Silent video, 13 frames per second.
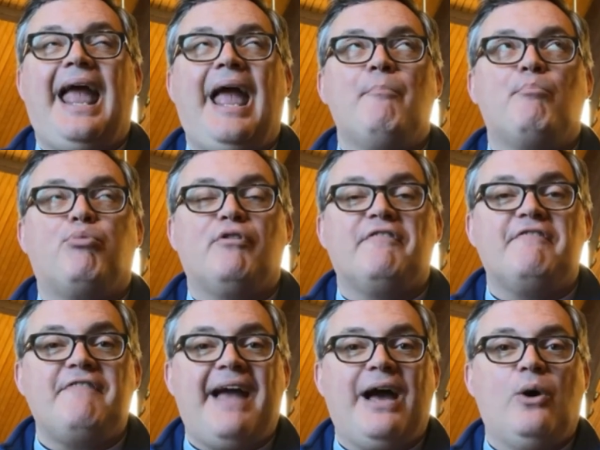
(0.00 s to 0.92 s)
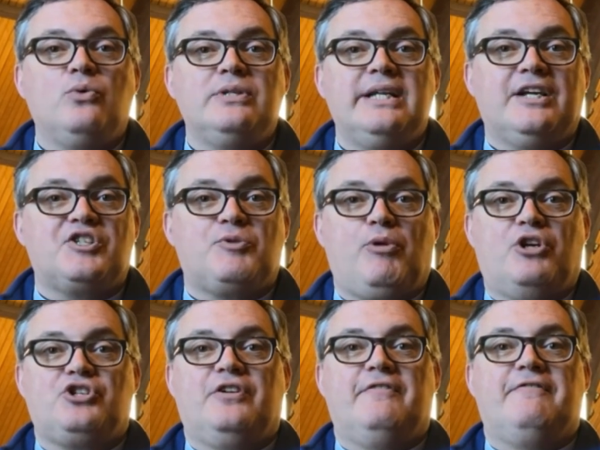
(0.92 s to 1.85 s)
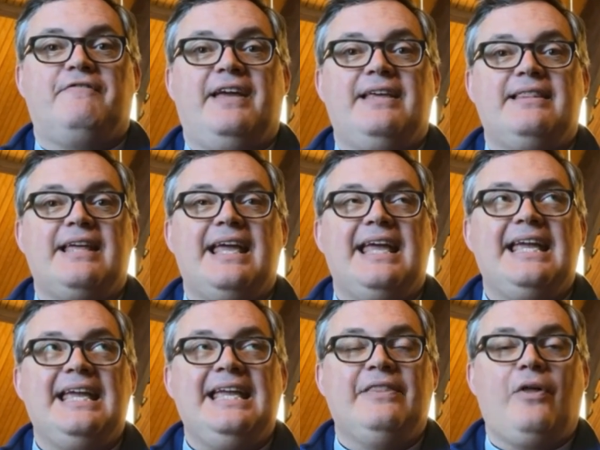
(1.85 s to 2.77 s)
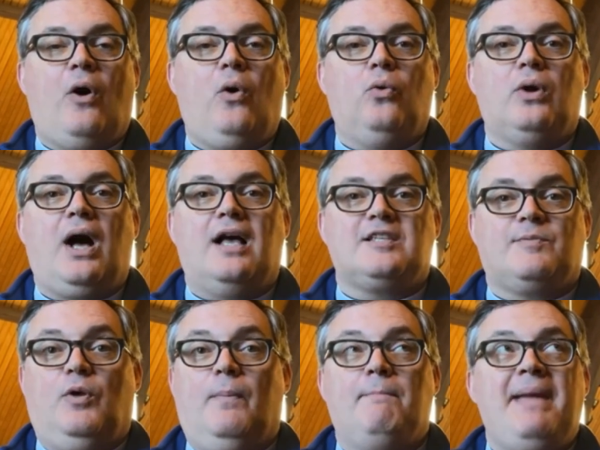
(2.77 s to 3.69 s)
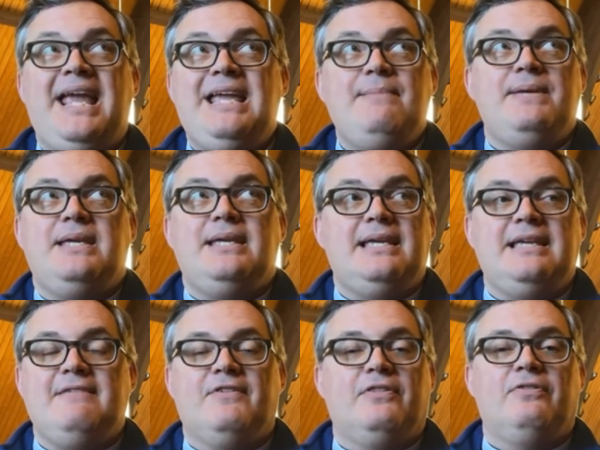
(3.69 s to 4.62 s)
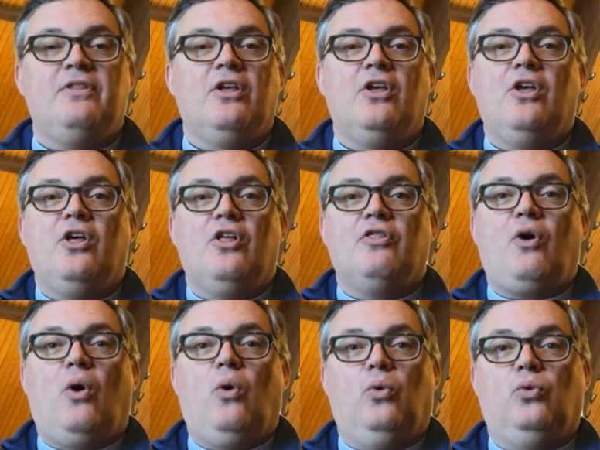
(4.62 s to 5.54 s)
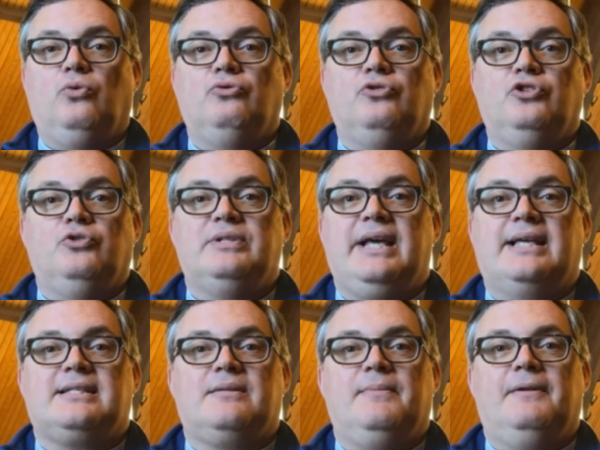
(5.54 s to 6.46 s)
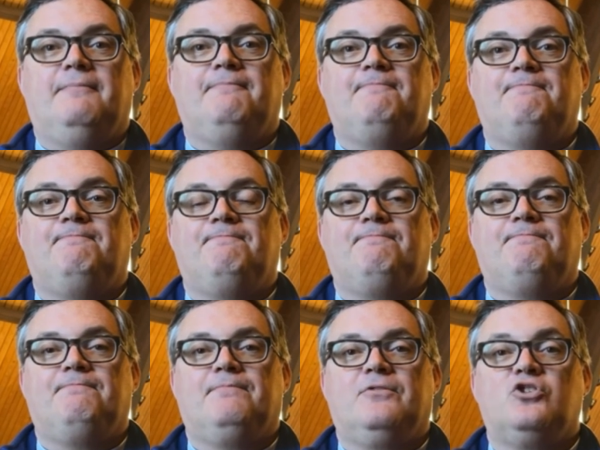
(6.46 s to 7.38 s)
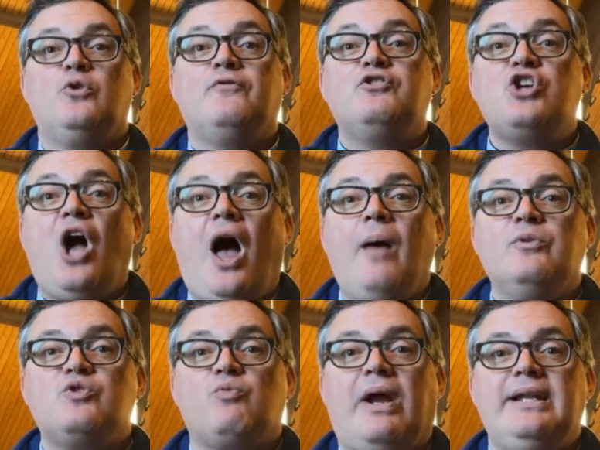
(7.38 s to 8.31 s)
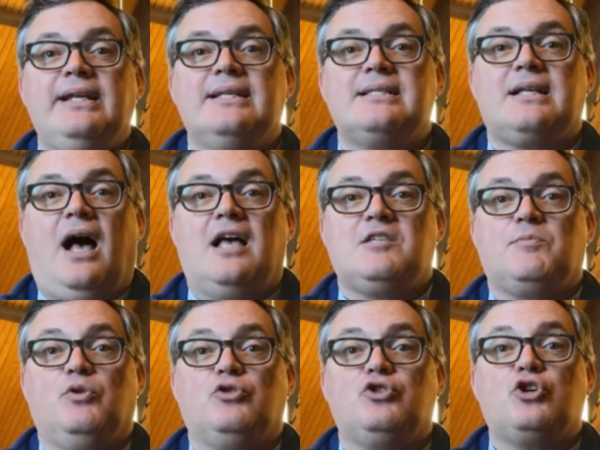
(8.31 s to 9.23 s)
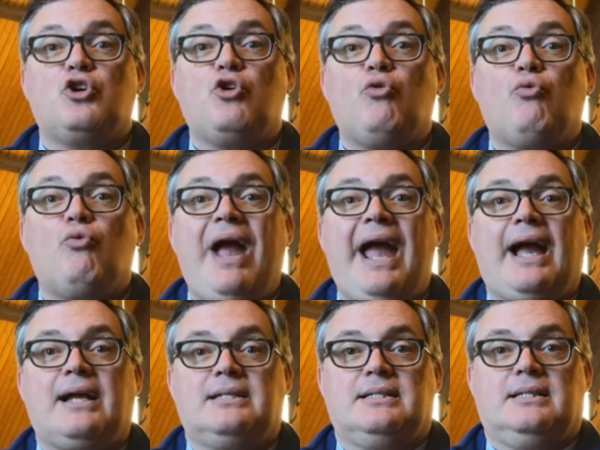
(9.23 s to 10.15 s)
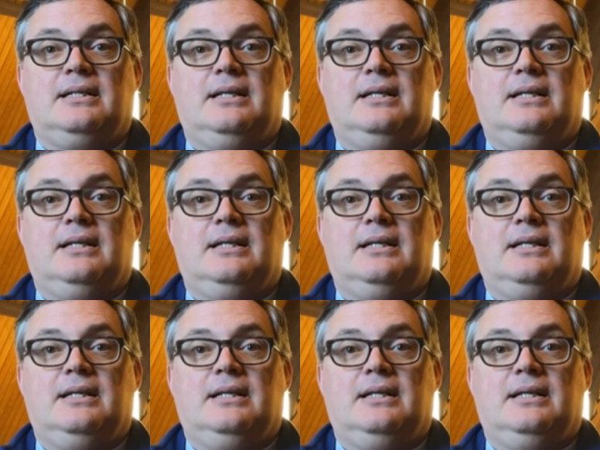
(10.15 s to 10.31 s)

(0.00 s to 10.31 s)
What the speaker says: and profound expression of faith in the whole gospel, maybe even the whole New Testament. So if John was writing his gospel to correct